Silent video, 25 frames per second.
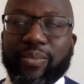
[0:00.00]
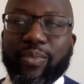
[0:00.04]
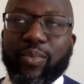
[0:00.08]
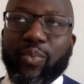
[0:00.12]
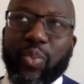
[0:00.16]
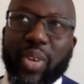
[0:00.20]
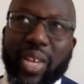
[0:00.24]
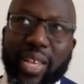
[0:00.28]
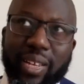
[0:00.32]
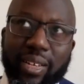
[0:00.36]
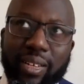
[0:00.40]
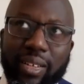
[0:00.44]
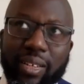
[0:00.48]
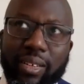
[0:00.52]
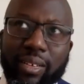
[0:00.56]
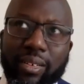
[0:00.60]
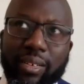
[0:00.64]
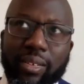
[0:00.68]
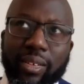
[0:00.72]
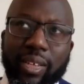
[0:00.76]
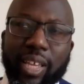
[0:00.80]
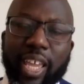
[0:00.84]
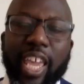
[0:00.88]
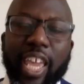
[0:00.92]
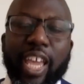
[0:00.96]
Well,
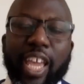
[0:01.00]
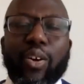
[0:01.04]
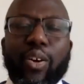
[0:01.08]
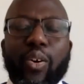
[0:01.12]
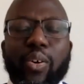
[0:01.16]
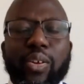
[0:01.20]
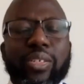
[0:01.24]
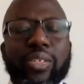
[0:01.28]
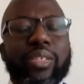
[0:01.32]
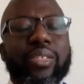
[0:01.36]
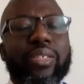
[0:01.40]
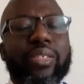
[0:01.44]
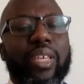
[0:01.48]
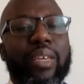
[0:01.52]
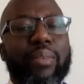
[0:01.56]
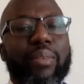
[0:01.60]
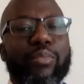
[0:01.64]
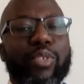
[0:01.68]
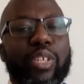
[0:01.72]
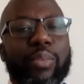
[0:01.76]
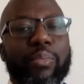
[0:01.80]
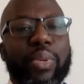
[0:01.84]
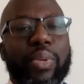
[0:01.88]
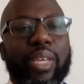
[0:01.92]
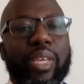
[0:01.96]
it causes him
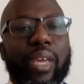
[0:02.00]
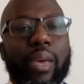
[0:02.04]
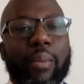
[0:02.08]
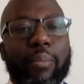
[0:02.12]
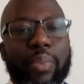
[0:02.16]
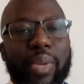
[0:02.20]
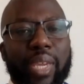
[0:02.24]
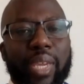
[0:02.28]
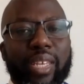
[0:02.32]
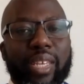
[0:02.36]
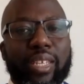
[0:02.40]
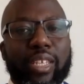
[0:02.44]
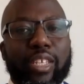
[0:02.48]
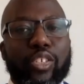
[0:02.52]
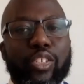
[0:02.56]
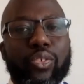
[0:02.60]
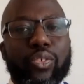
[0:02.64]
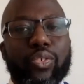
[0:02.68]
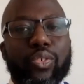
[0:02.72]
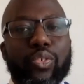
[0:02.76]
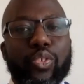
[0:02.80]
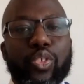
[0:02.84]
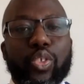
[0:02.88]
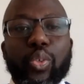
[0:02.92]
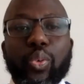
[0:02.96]
to be obedient
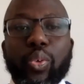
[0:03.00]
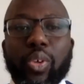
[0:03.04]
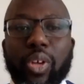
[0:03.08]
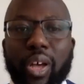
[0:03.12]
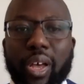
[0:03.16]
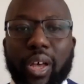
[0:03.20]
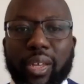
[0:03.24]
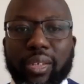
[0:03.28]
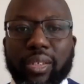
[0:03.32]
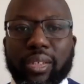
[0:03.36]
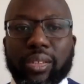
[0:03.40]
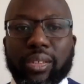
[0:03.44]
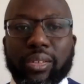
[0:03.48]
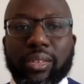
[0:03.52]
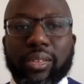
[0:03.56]
to God